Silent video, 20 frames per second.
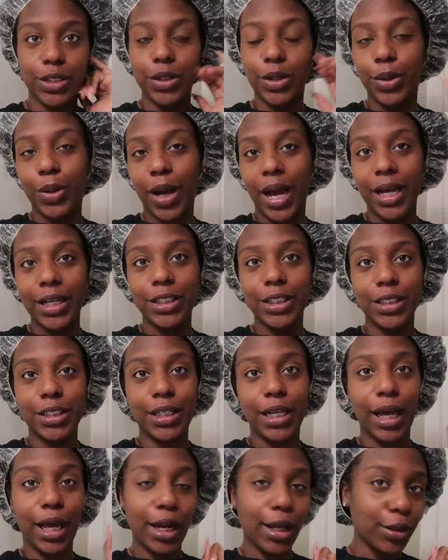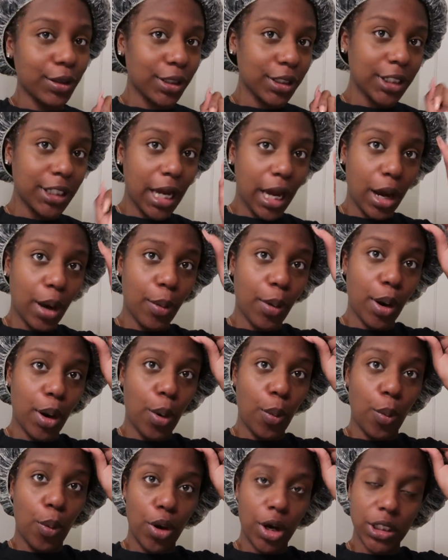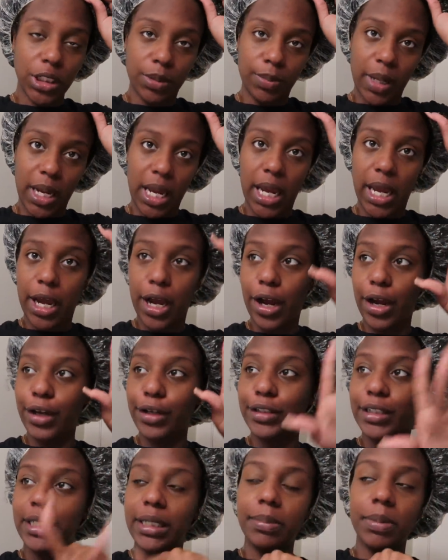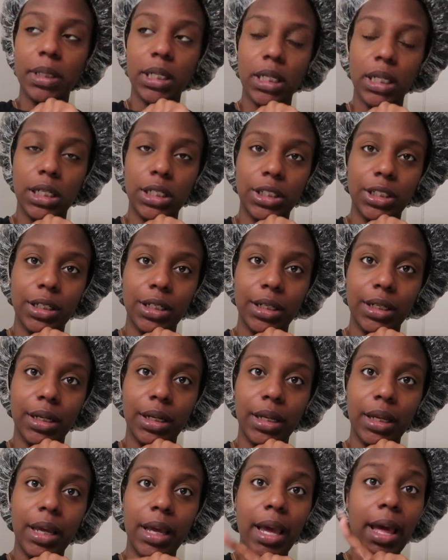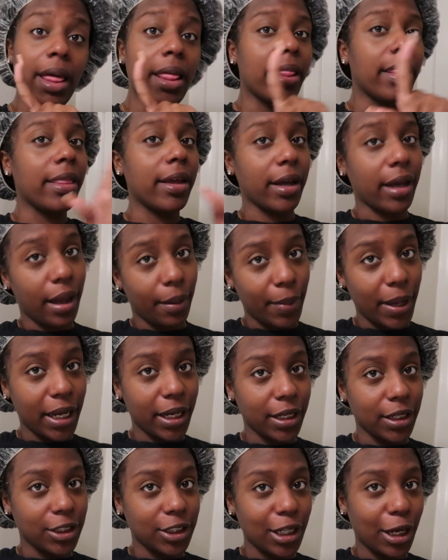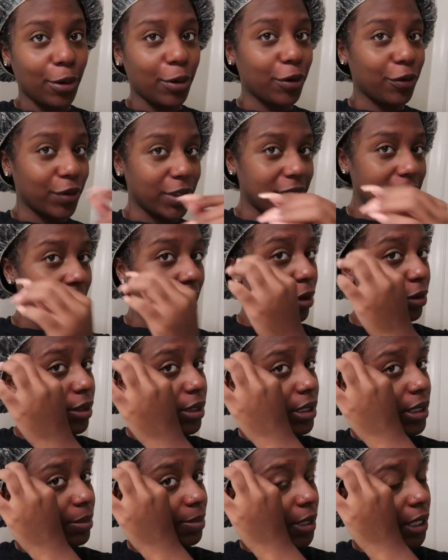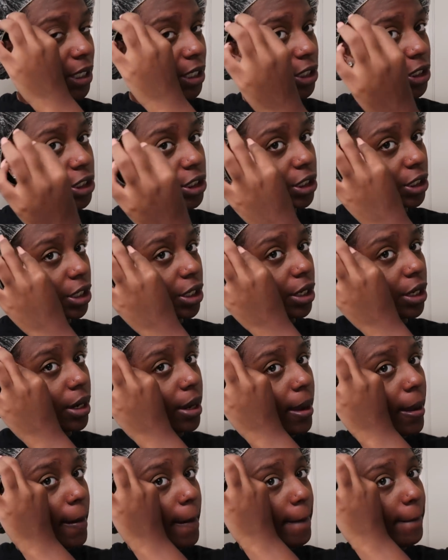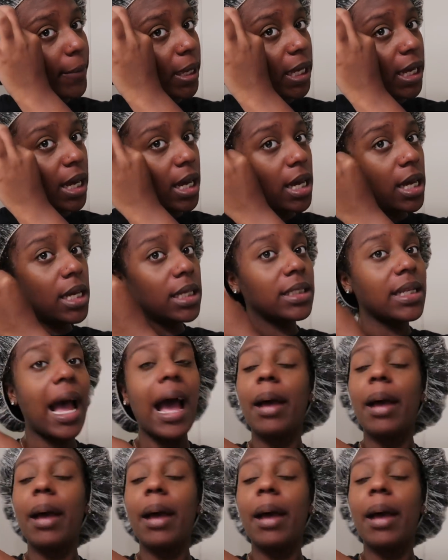So I just got out the shower, washed my hair, deep conditioned, then got back in the shower to rinse out the deep conditioner because